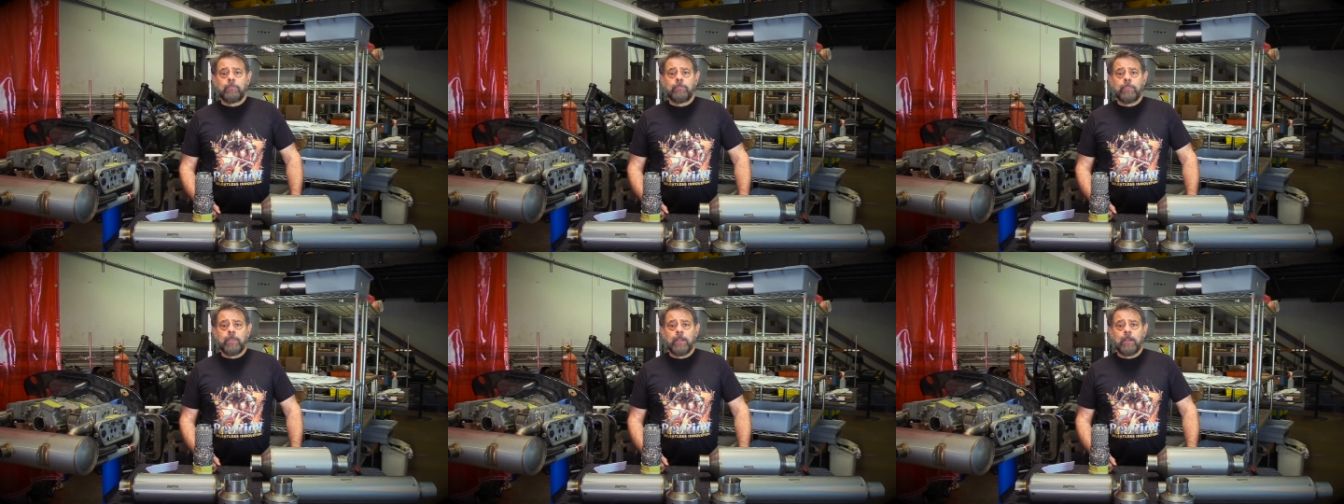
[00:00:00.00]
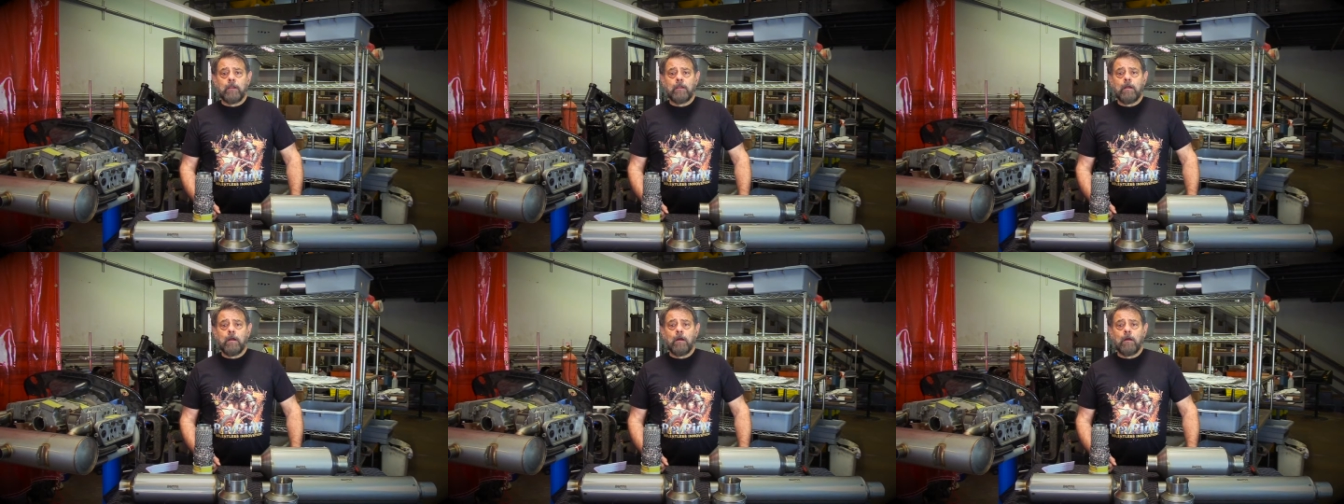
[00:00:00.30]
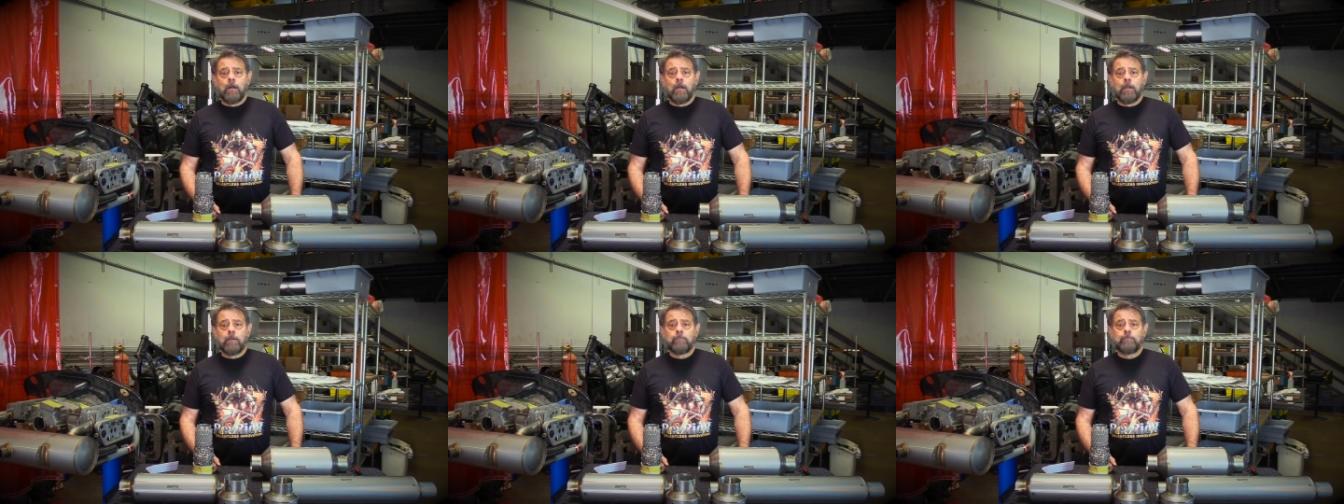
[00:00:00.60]
there
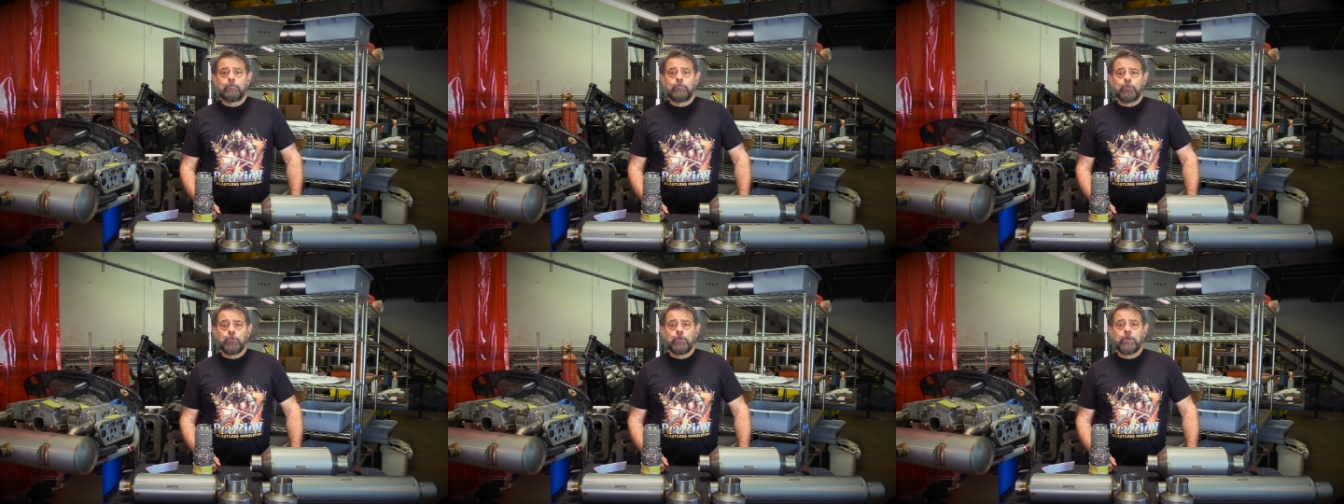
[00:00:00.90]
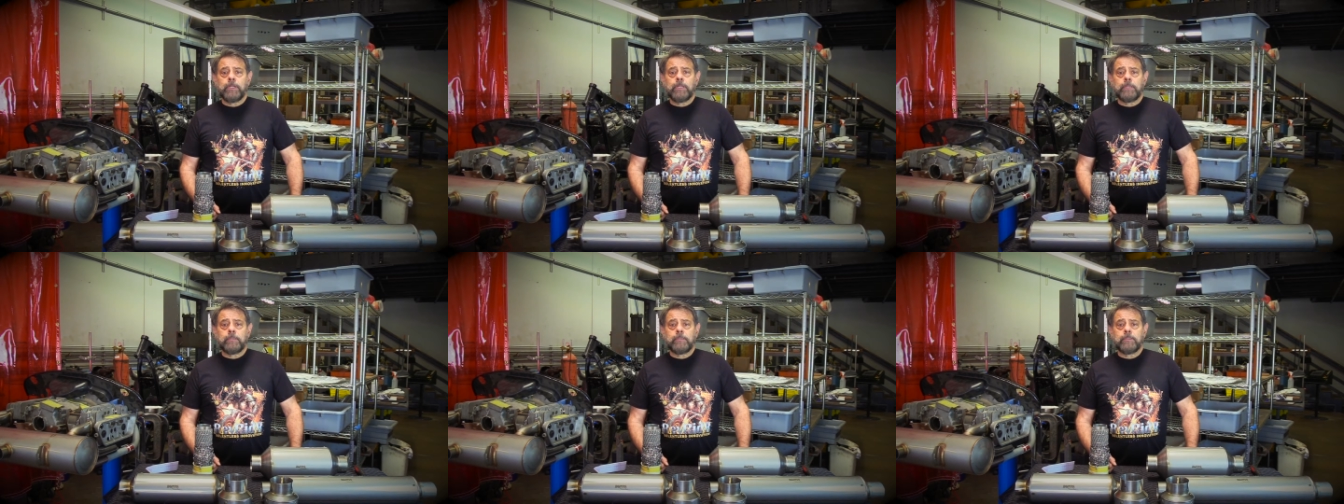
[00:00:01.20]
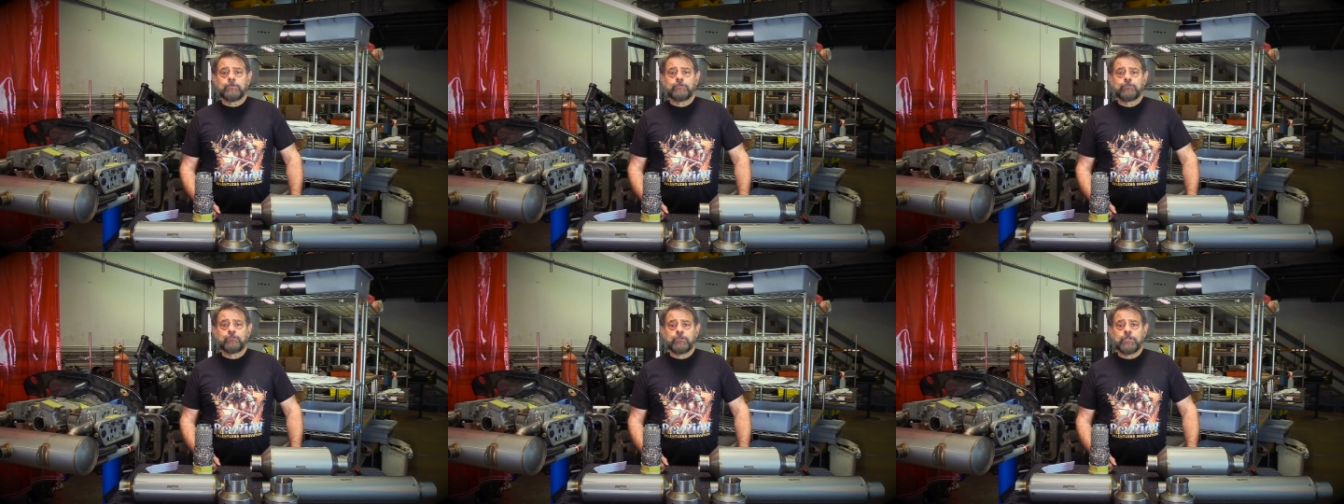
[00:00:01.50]
are pretty
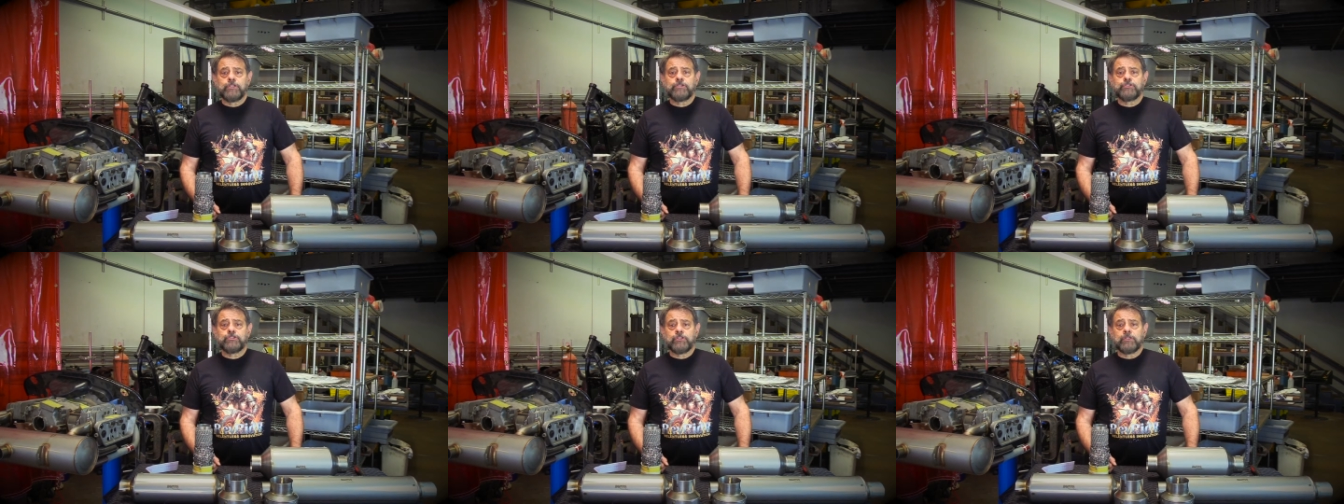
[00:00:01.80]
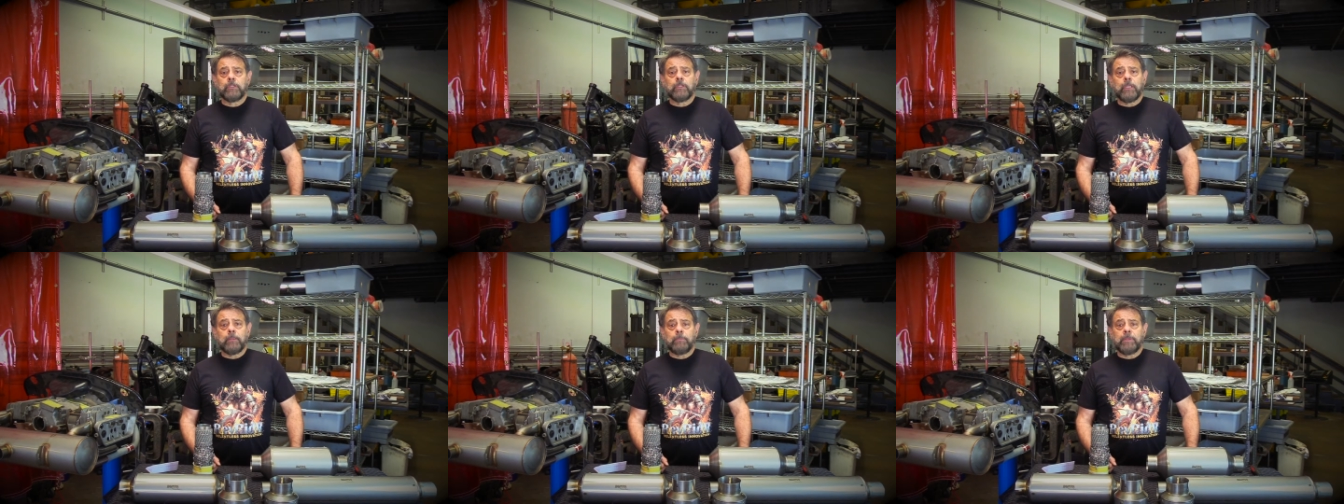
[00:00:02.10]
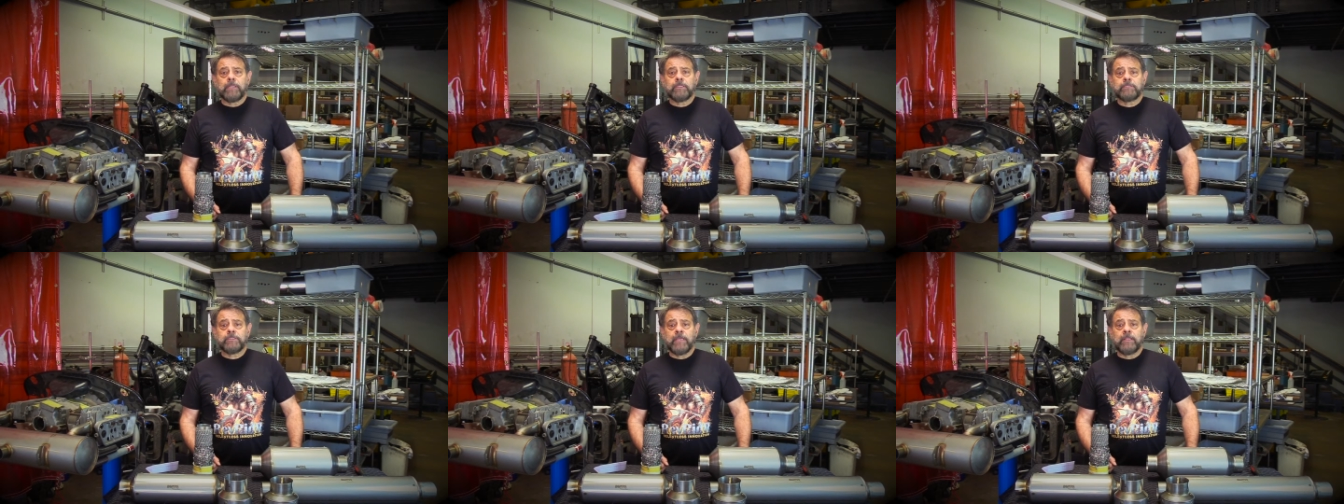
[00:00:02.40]
stringent limits.